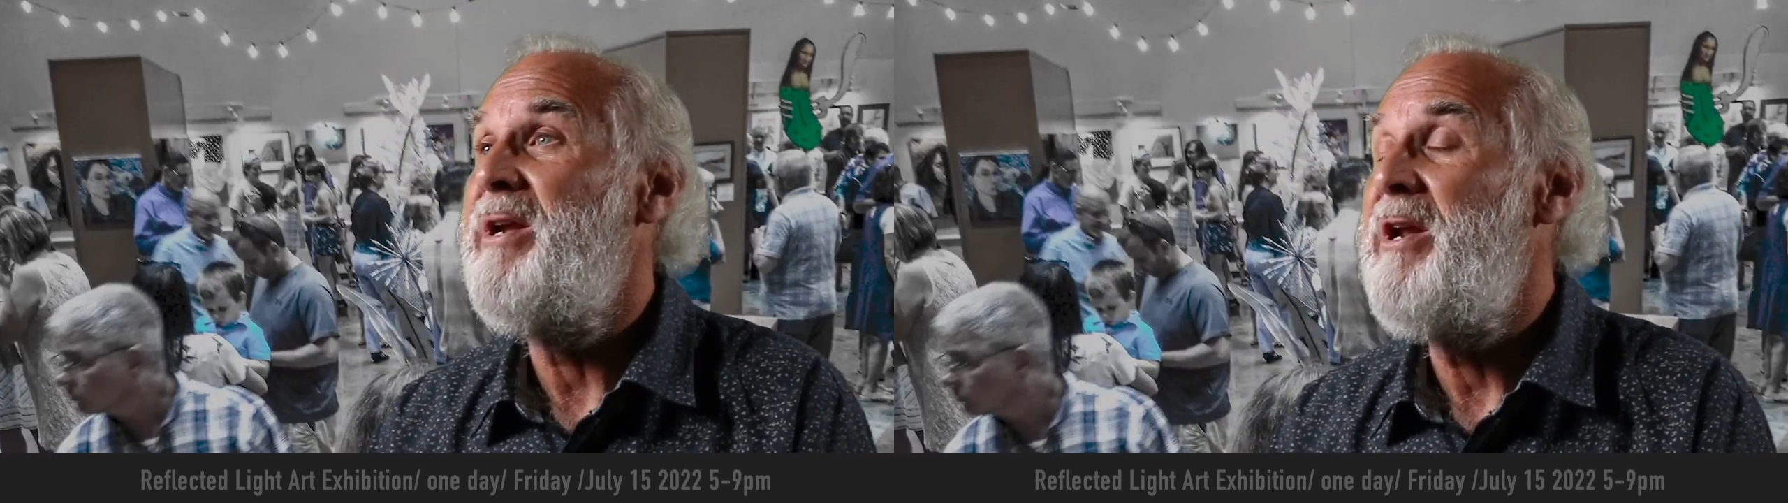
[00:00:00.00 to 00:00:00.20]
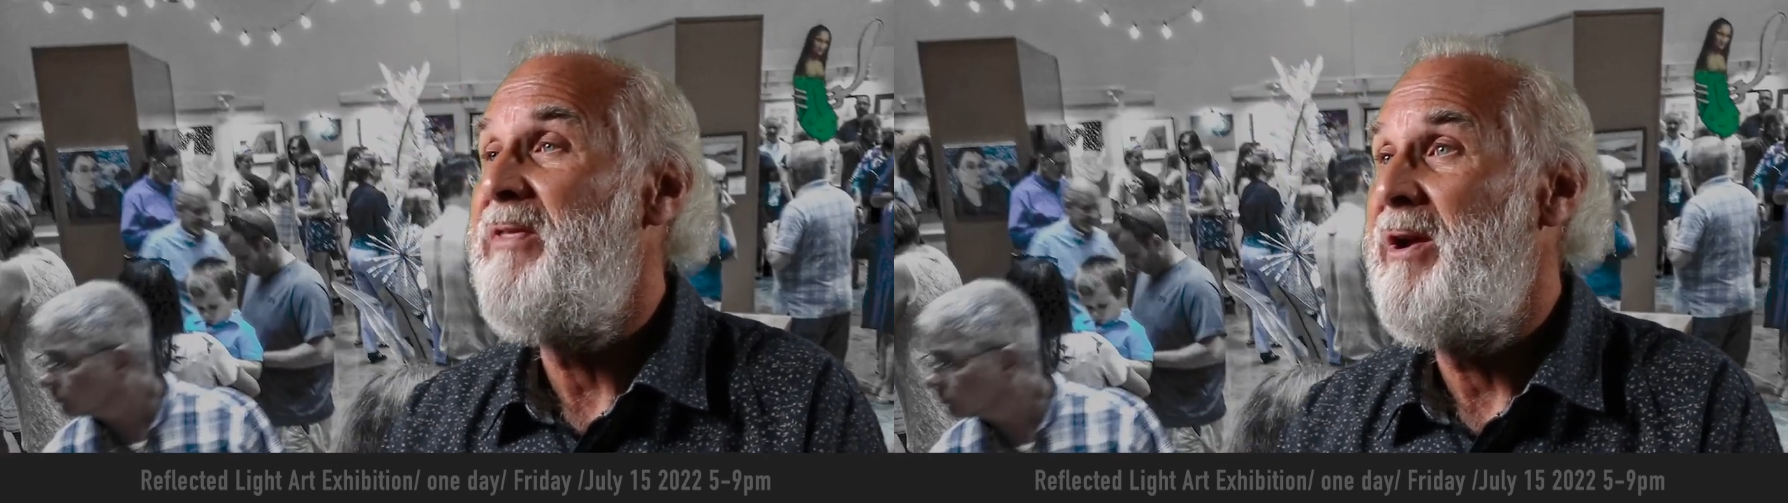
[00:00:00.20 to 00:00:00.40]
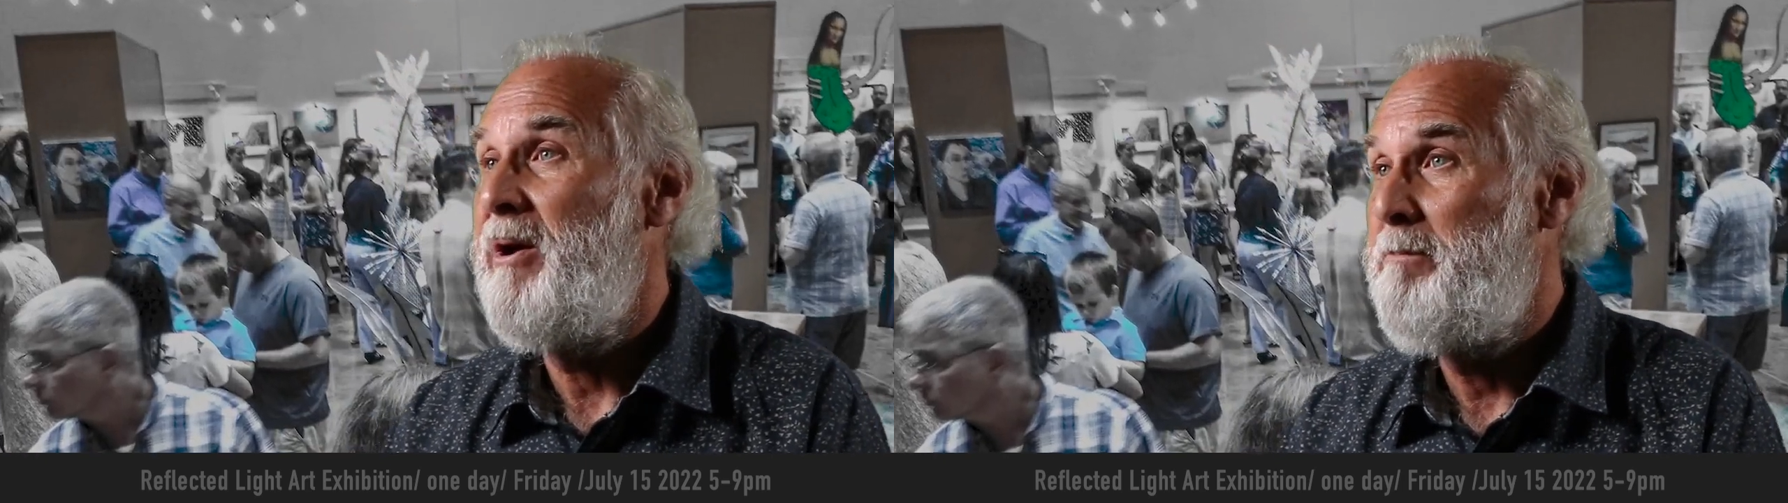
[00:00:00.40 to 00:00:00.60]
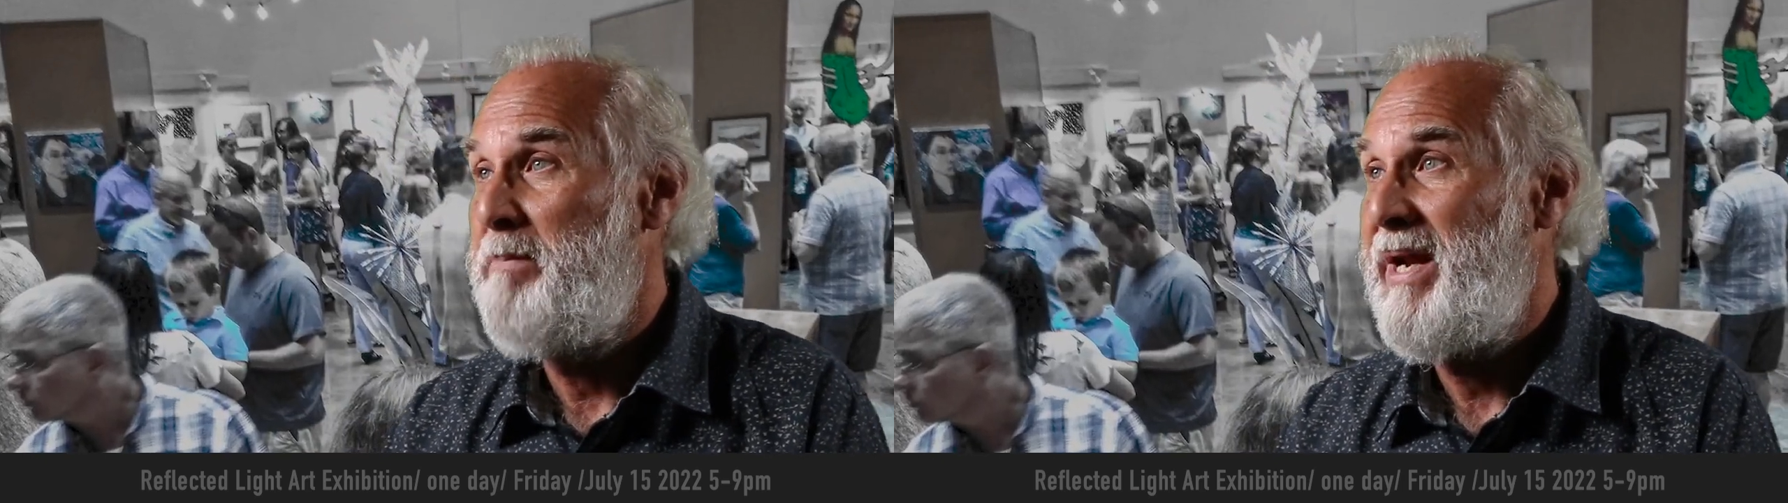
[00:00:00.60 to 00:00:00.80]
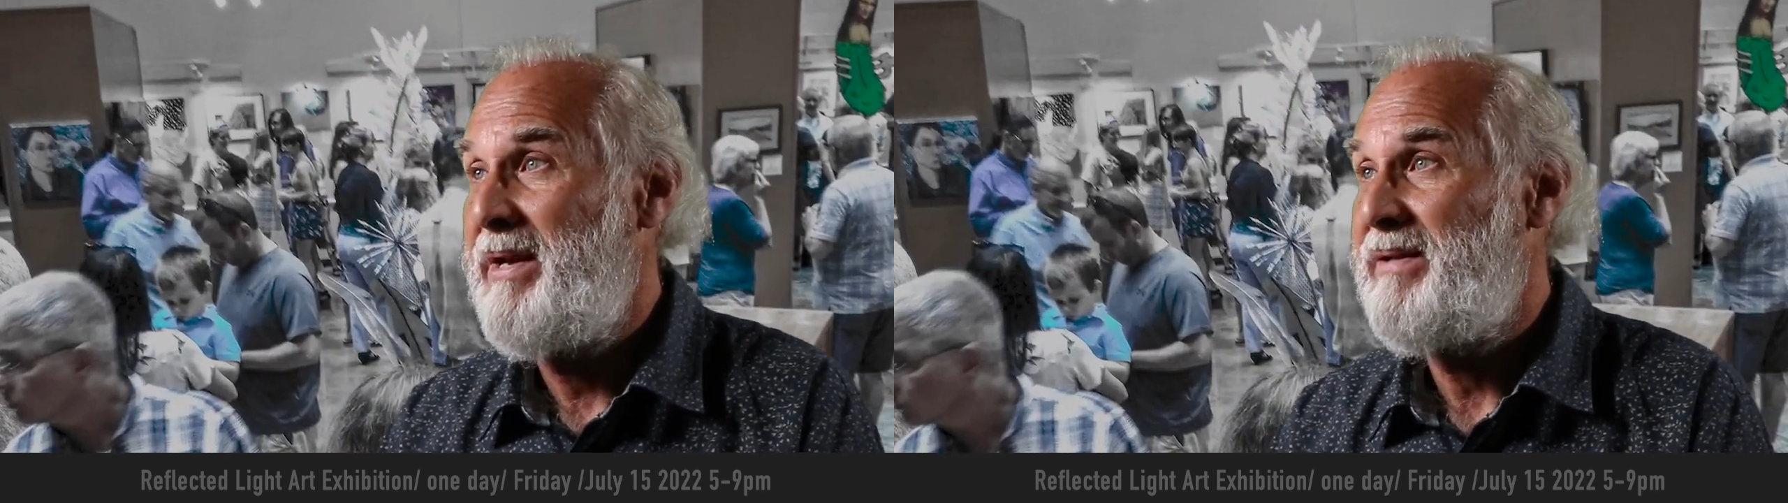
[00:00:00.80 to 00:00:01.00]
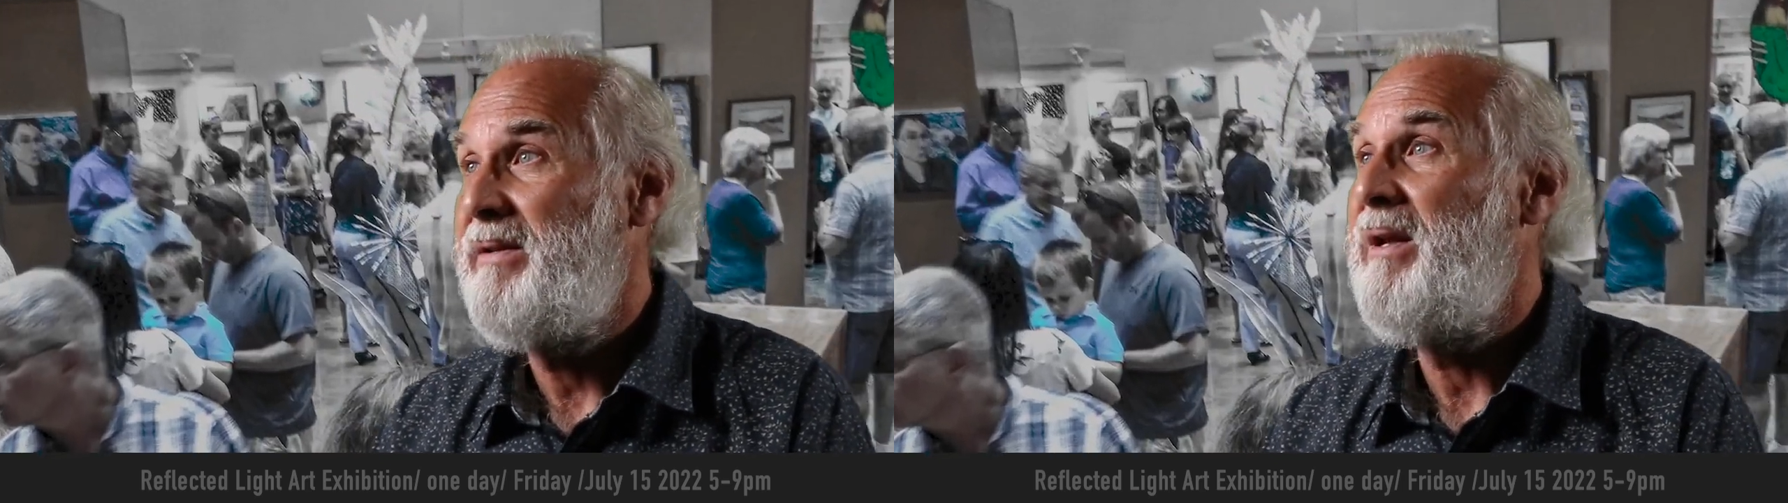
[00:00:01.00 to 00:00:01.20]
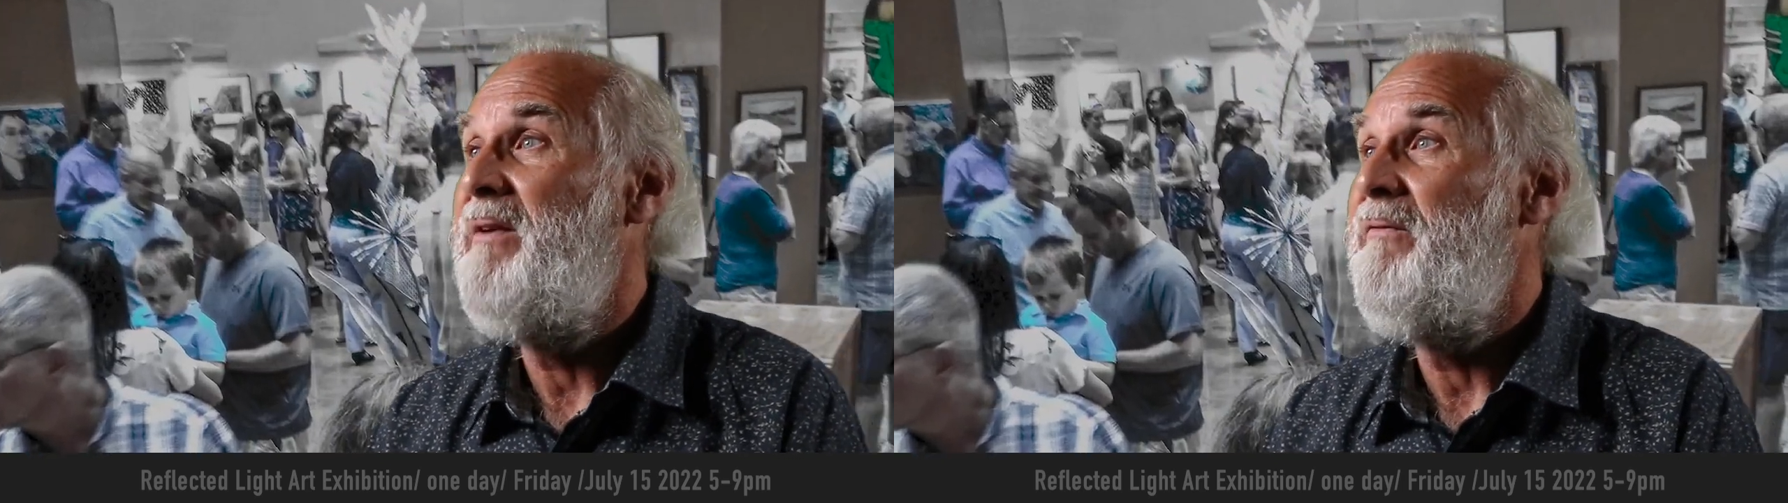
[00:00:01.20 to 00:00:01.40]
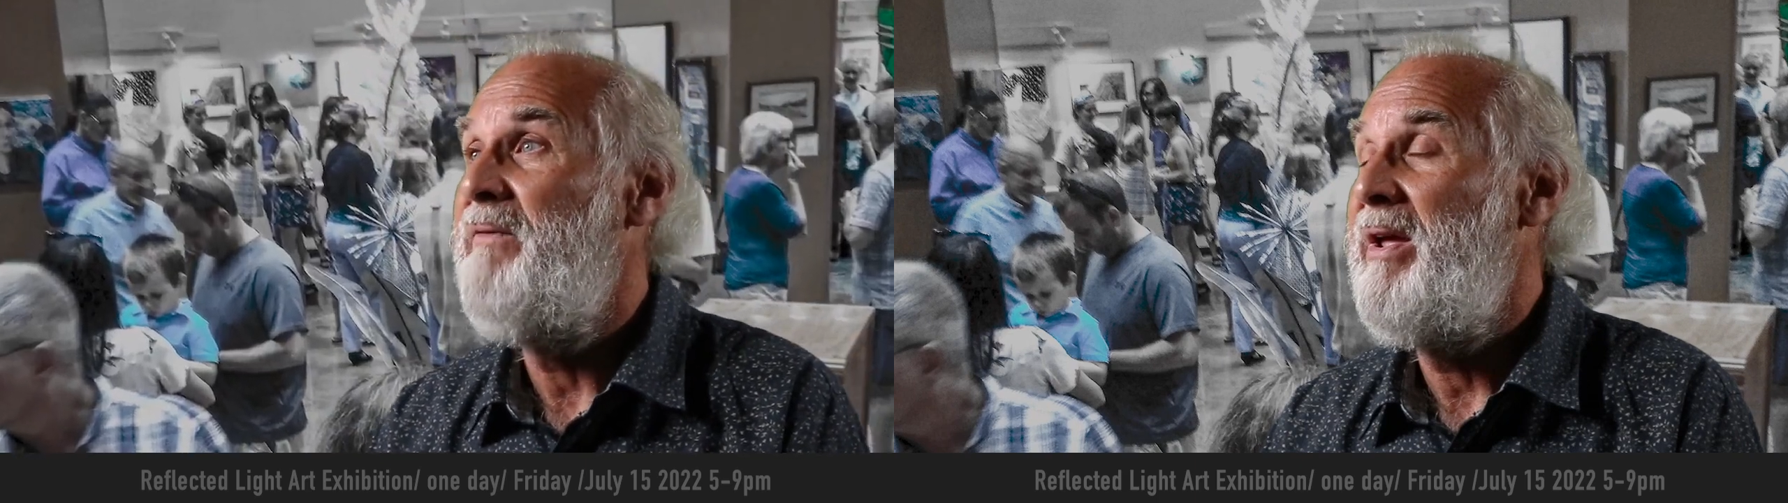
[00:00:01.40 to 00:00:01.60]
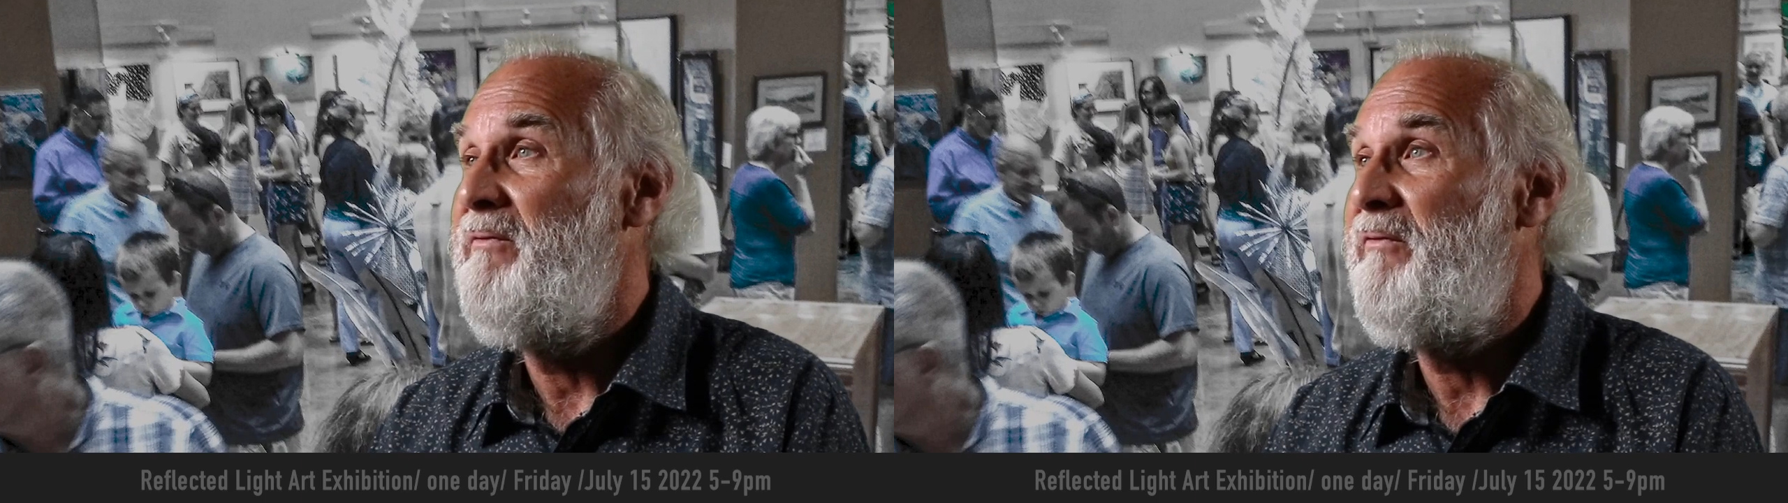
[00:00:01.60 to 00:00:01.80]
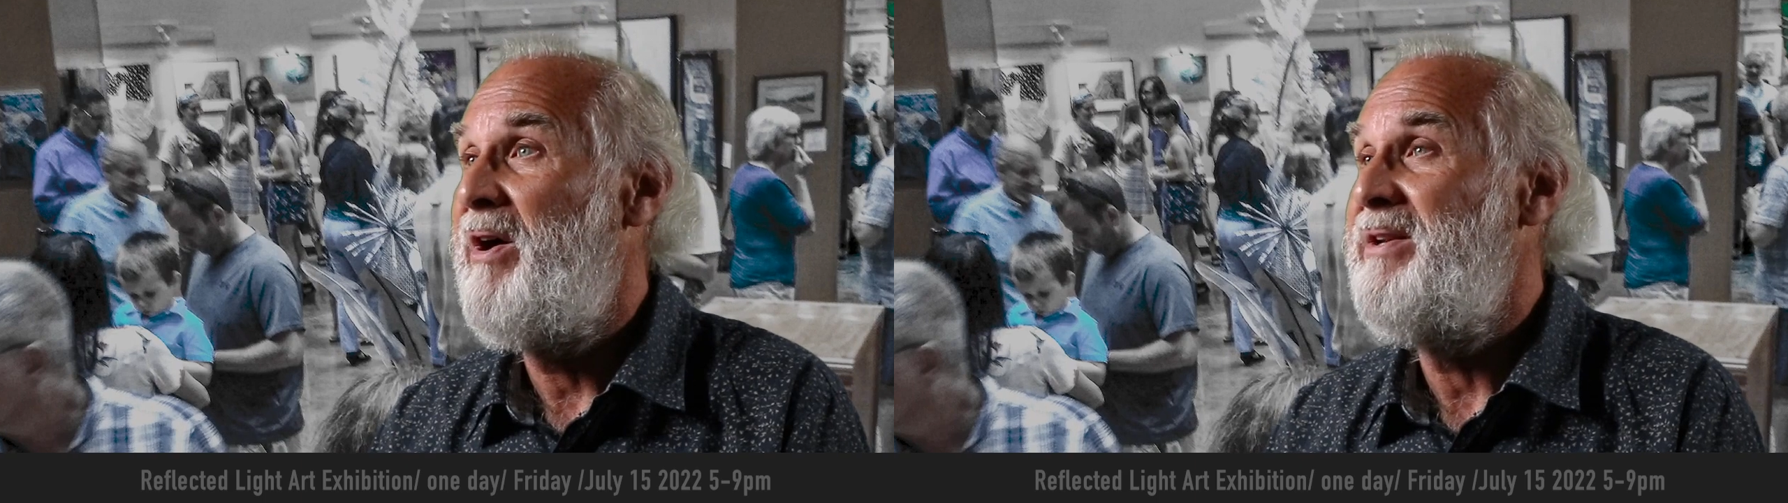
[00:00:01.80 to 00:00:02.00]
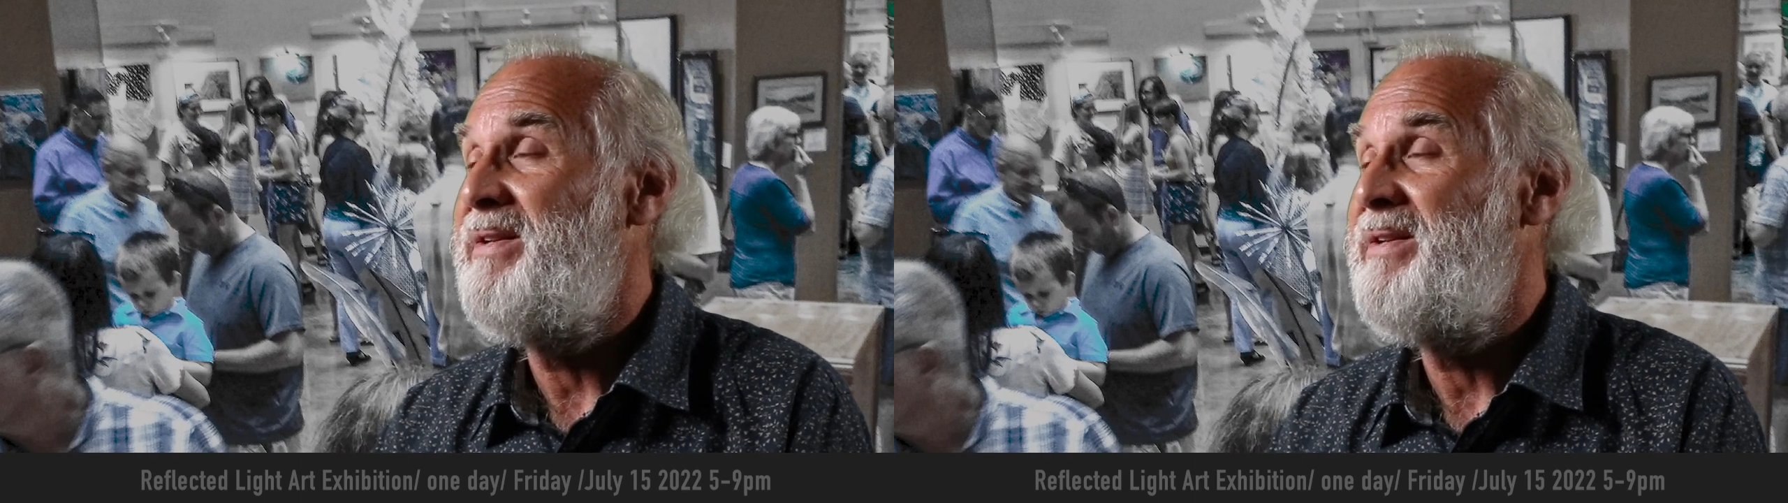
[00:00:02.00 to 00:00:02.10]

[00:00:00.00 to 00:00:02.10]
anything upbeat and, and fun